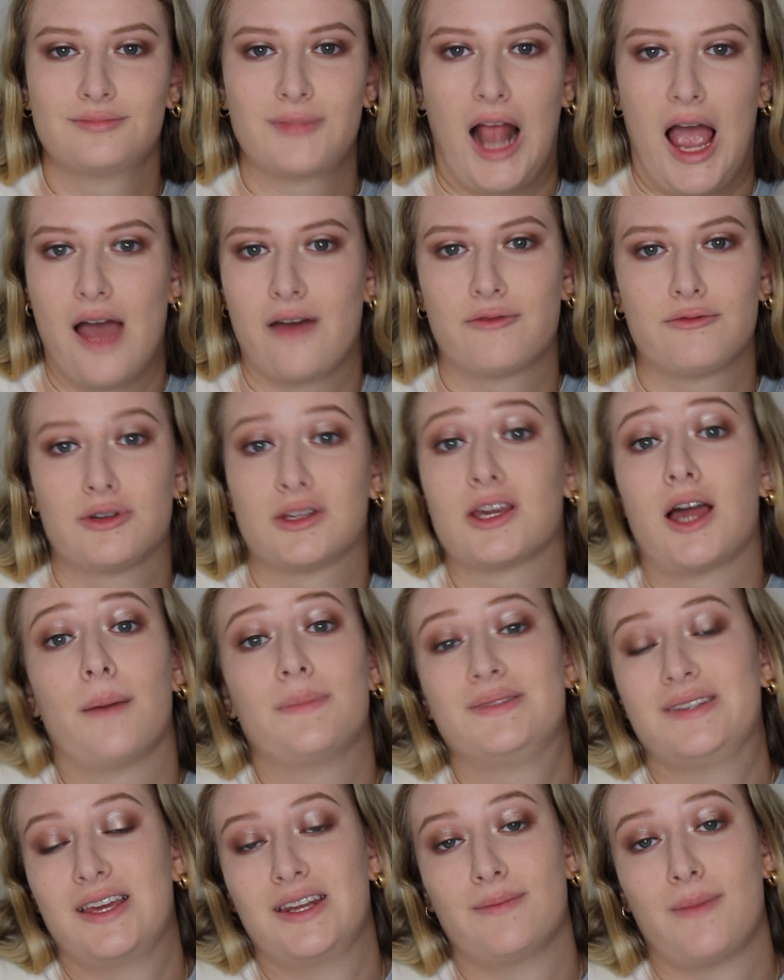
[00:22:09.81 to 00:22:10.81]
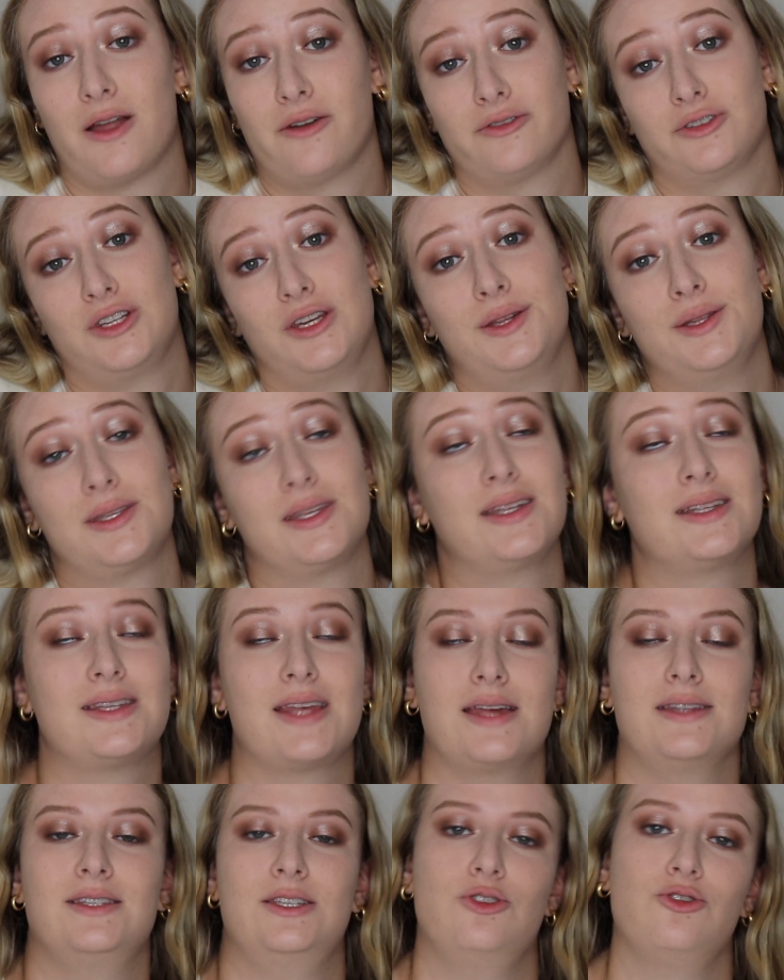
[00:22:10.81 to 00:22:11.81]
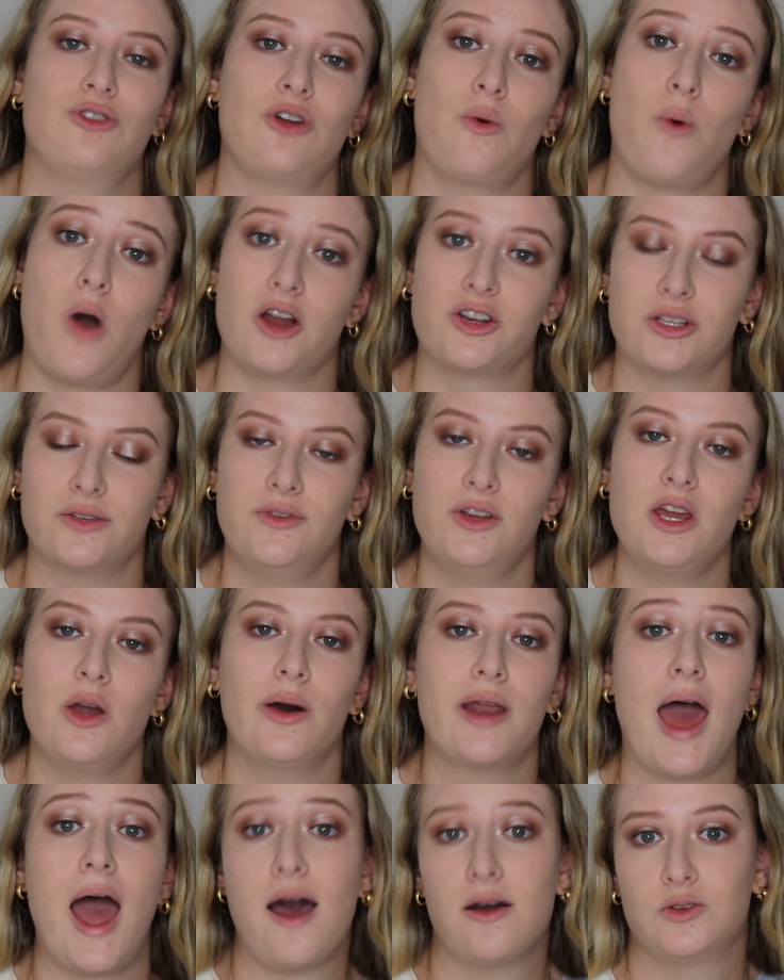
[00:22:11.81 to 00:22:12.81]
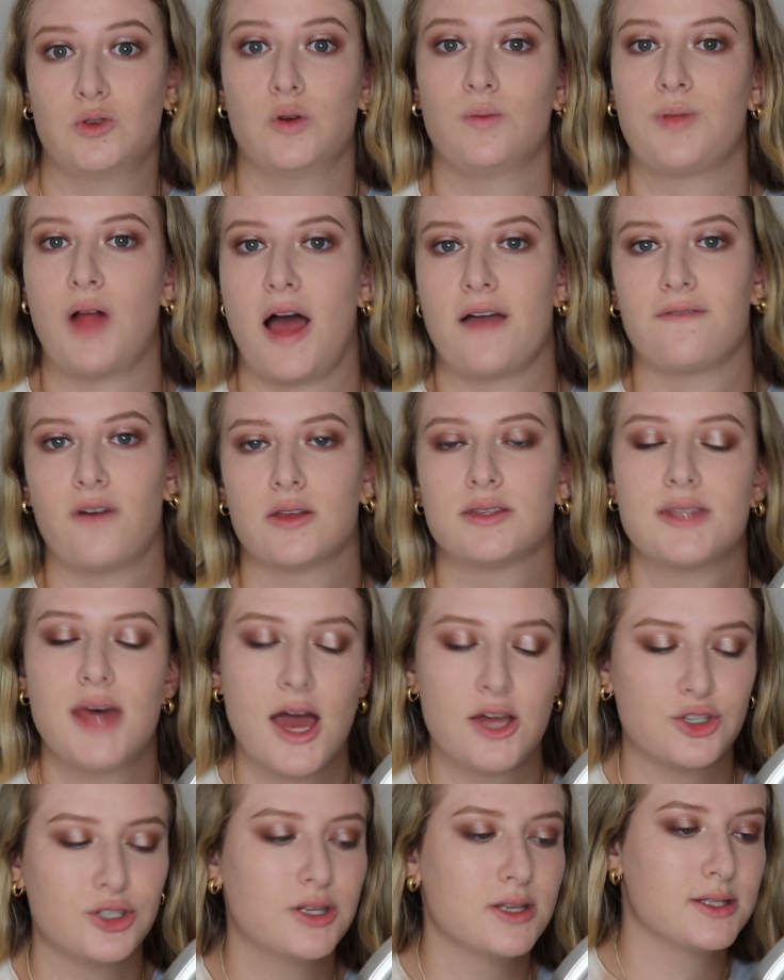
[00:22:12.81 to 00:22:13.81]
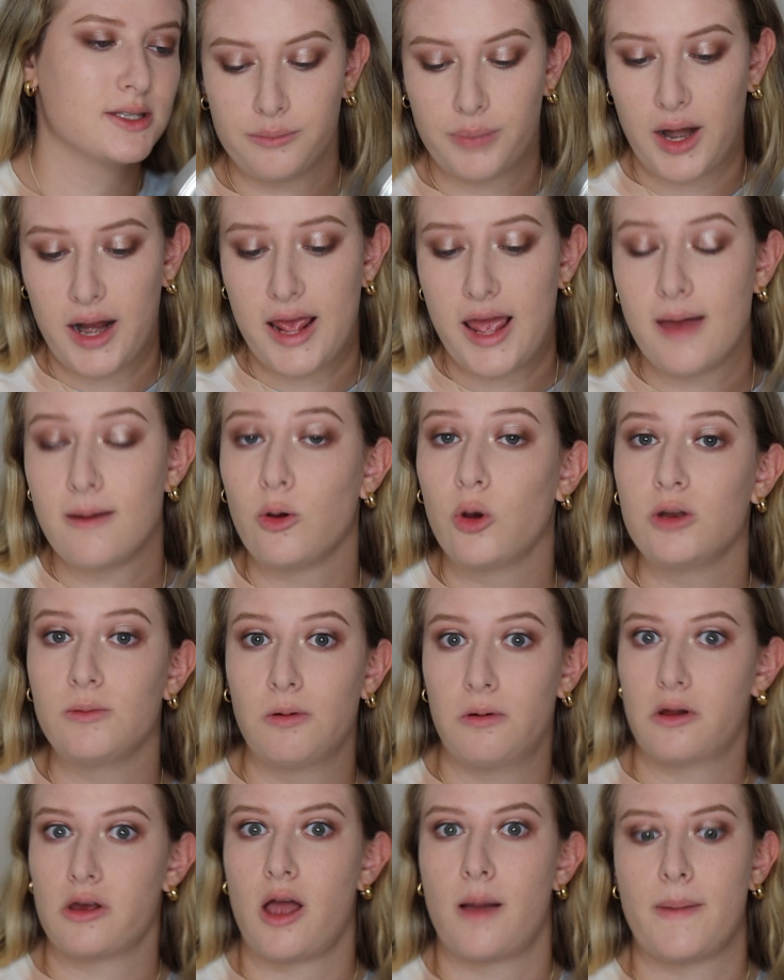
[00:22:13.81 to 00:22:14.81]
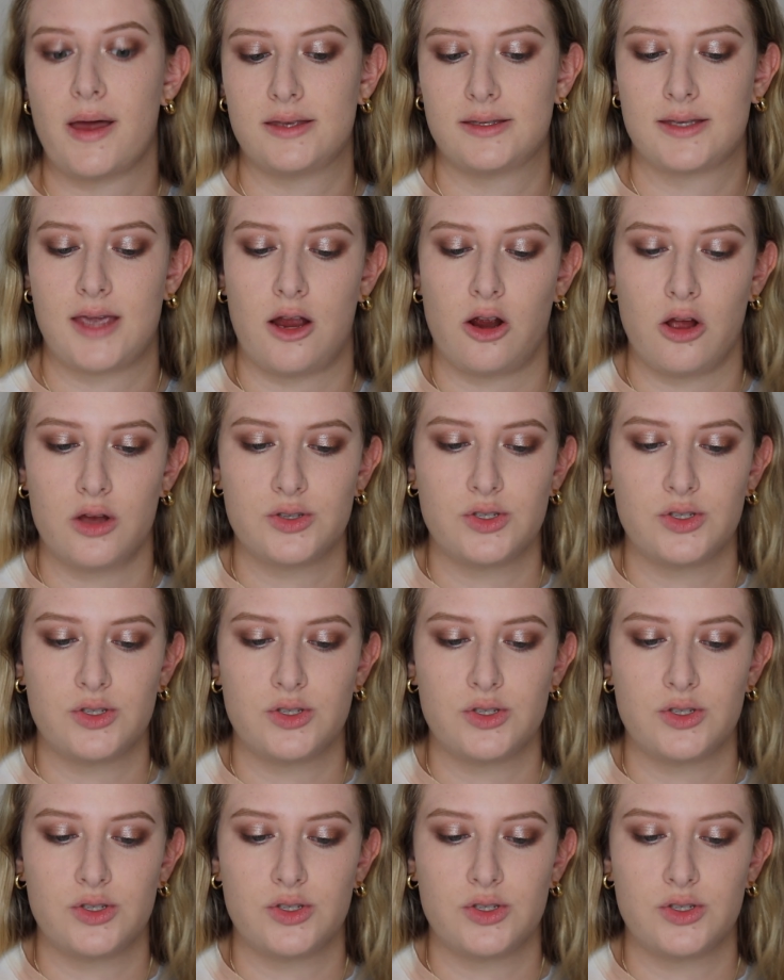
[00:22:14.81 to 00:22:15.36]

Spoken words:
I haven't really updated my routine since then, so you can go watch that video on how to apply false lashes. But I am going to be putting on mascara.